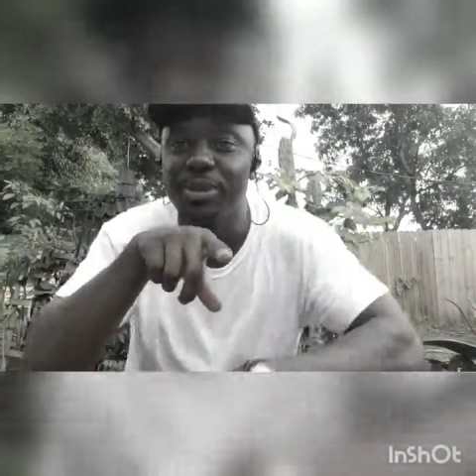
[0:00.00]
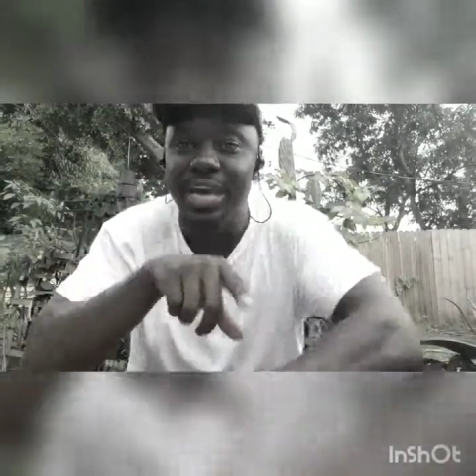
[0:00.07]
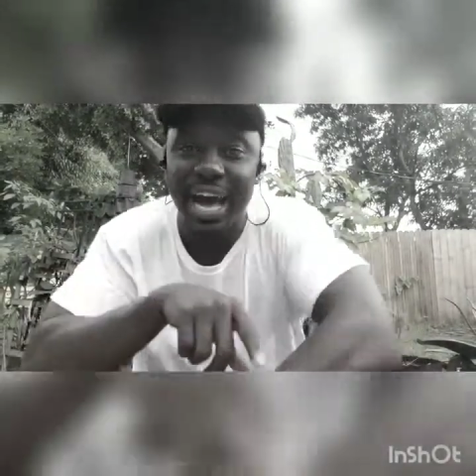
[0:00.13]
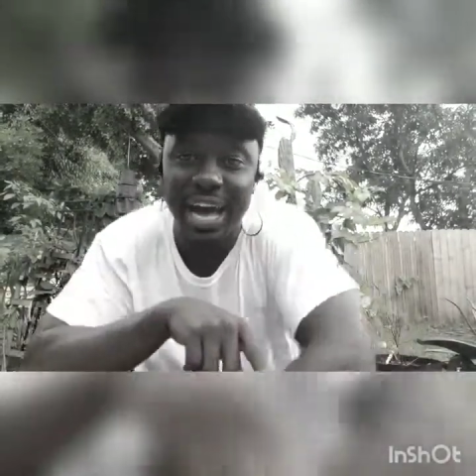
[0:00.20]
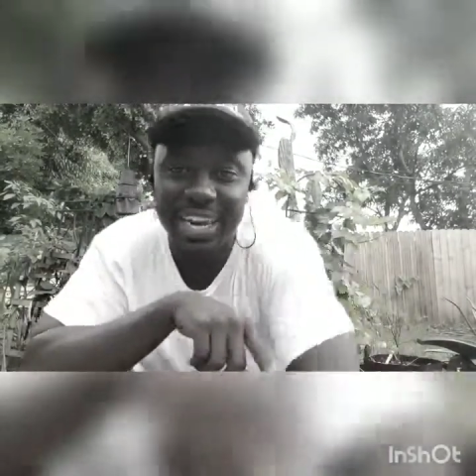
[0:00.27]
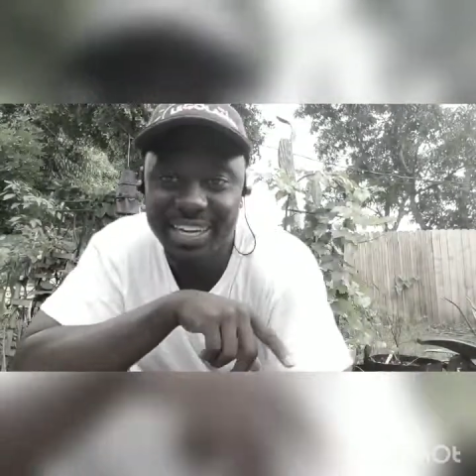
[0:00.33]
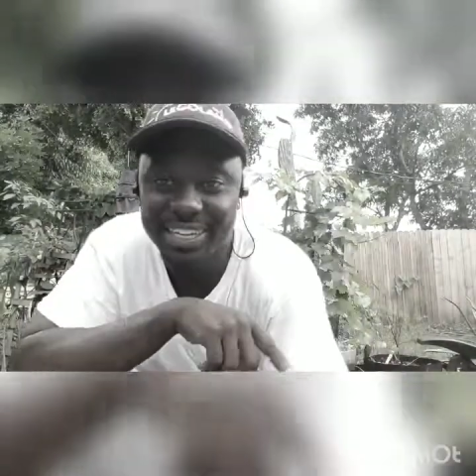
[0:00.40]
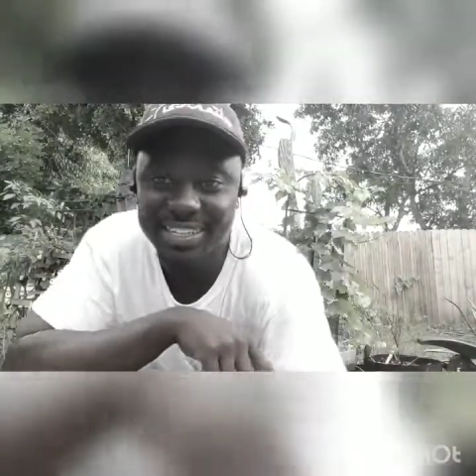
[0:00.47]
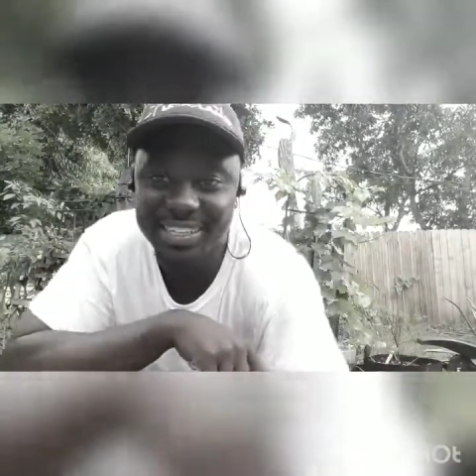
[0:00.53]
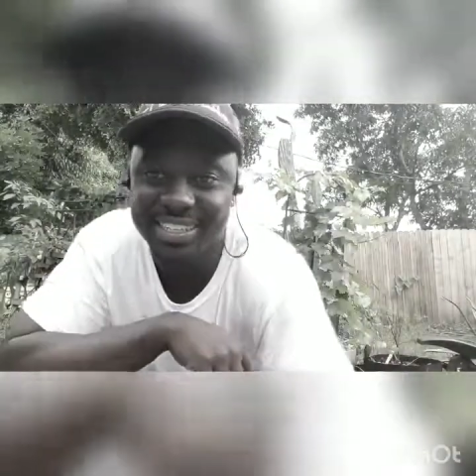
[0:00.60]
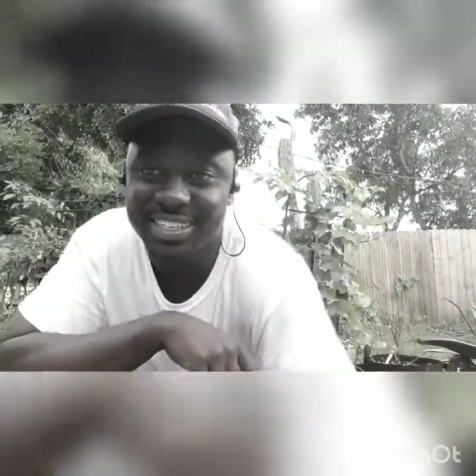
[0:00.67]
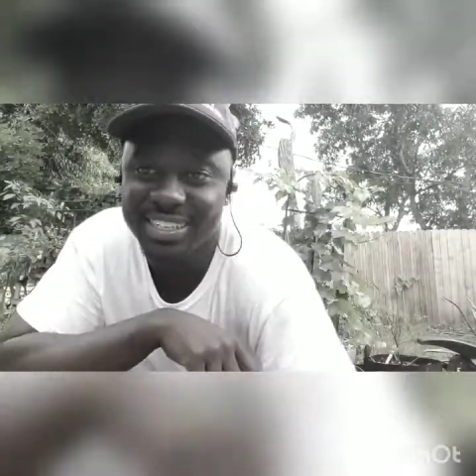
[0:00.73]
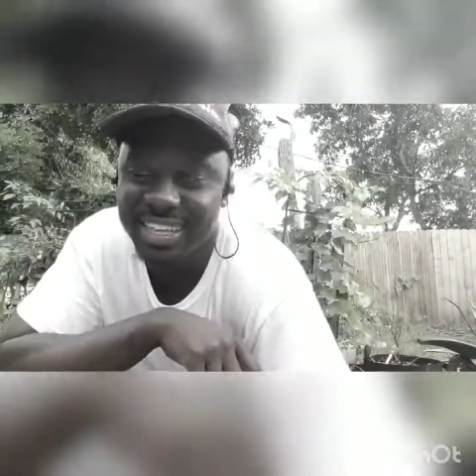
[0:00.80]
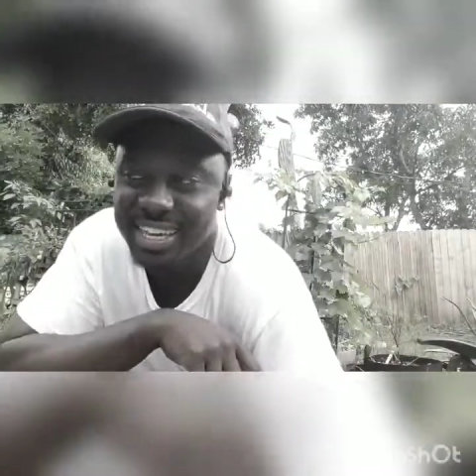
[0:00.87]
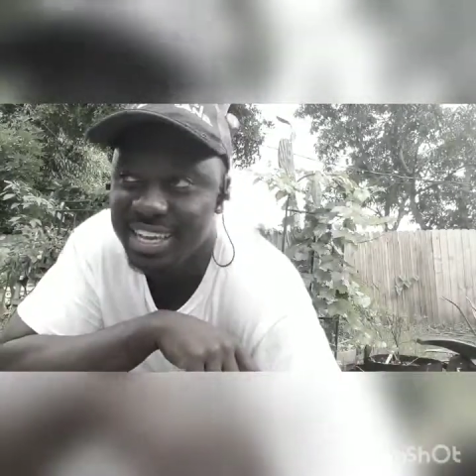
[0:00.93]
you gotta
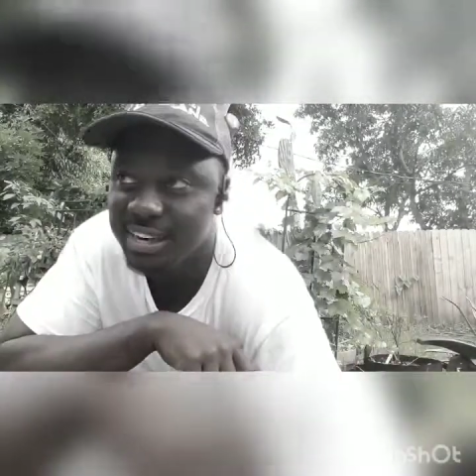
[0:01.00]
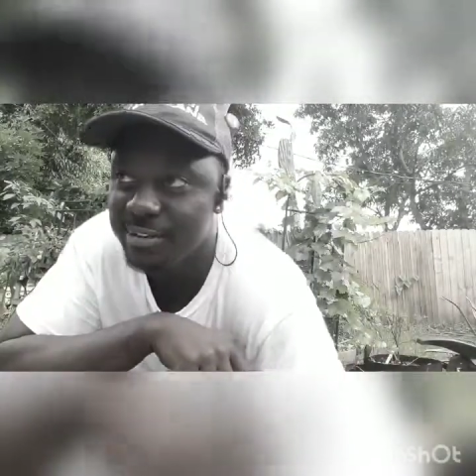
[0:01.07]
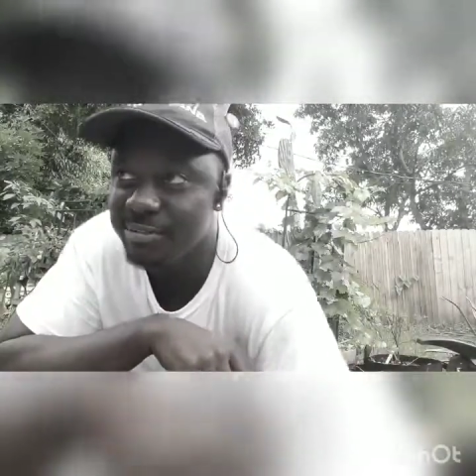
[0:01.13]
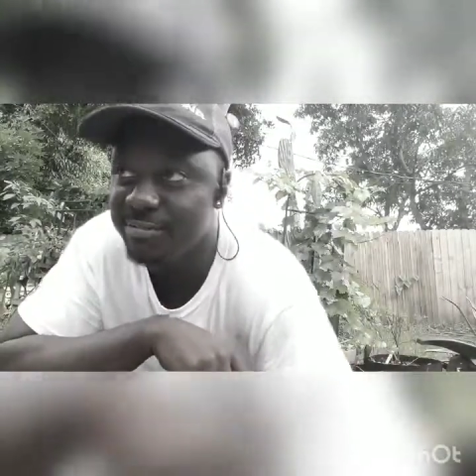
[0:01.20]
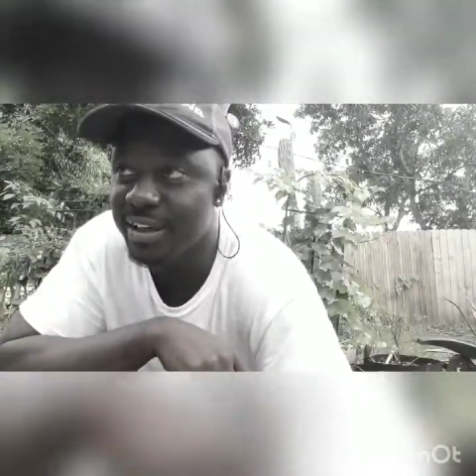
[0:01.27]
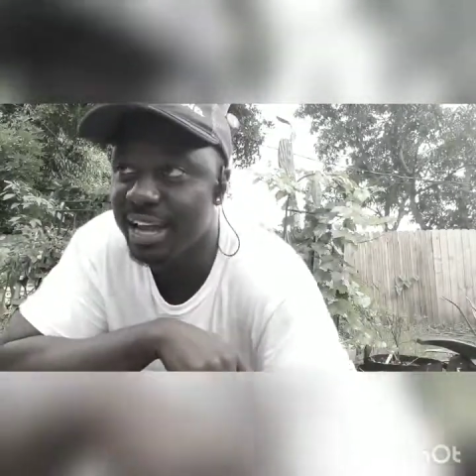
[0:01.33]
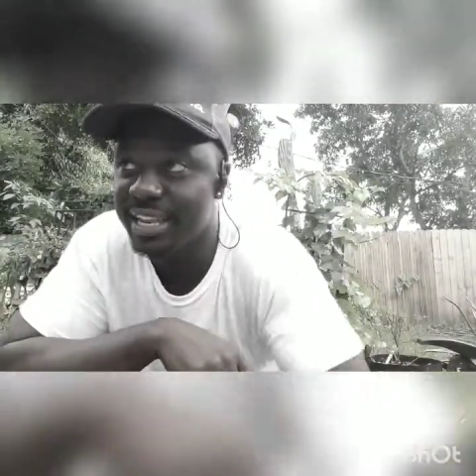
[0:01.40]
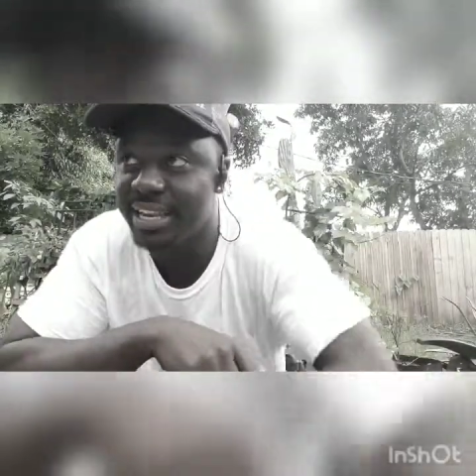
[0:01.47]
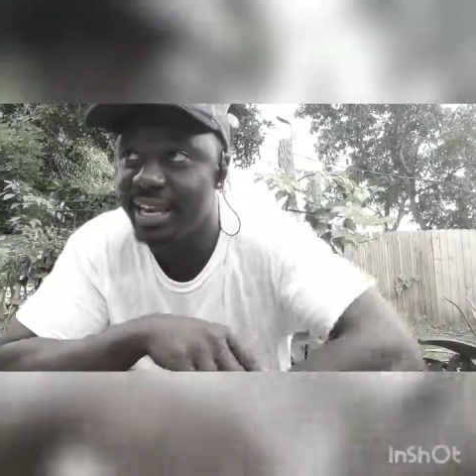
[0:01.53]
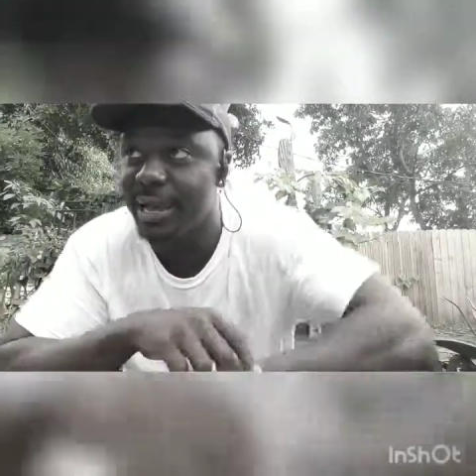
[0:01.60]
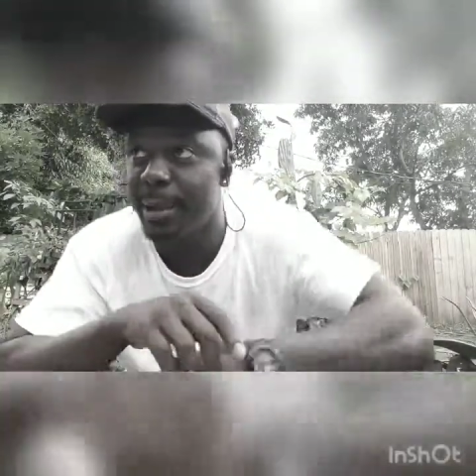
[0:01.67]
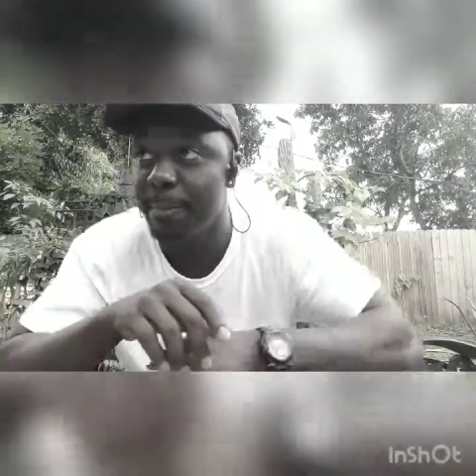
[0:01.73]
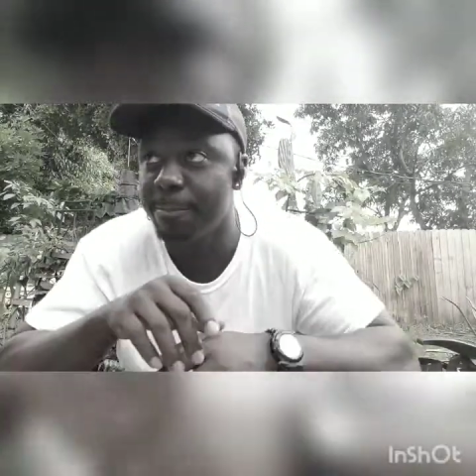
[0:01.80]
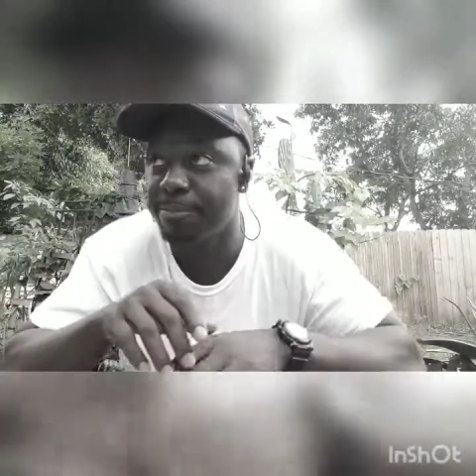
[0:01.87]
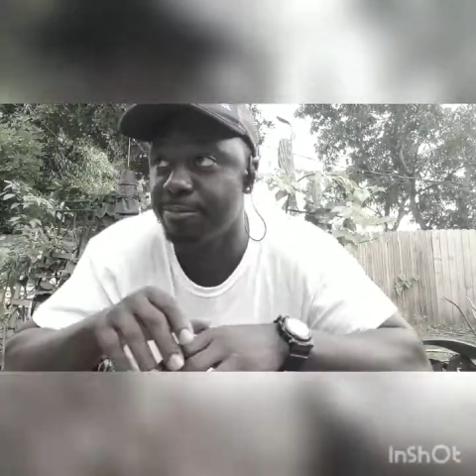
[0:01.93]
understand the
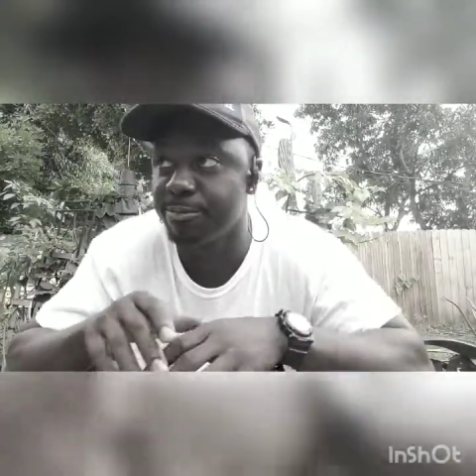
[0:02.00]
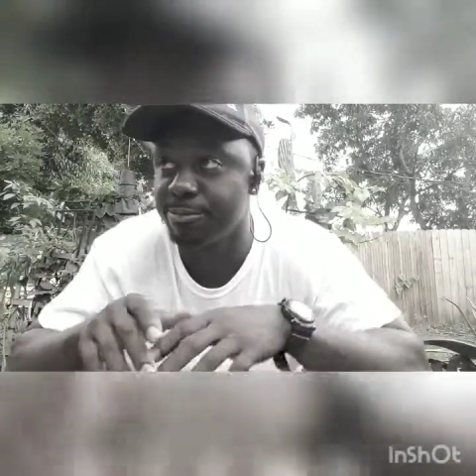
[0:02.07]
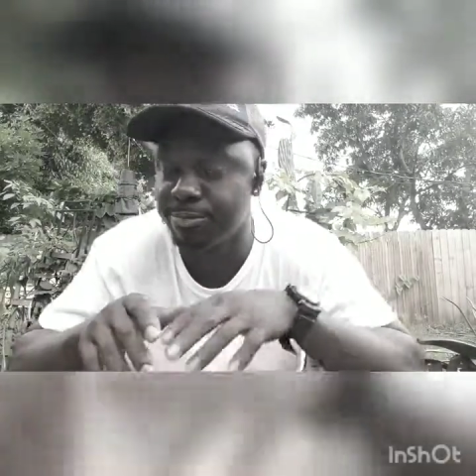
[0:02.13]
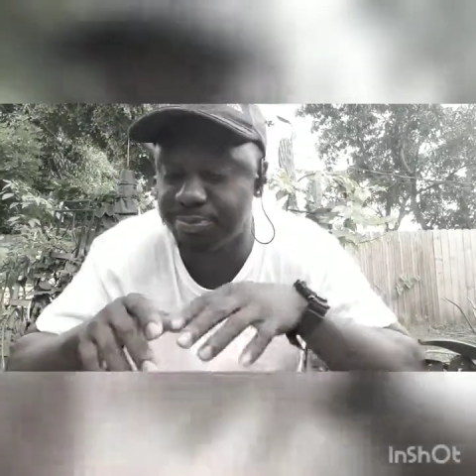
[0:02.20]
fact that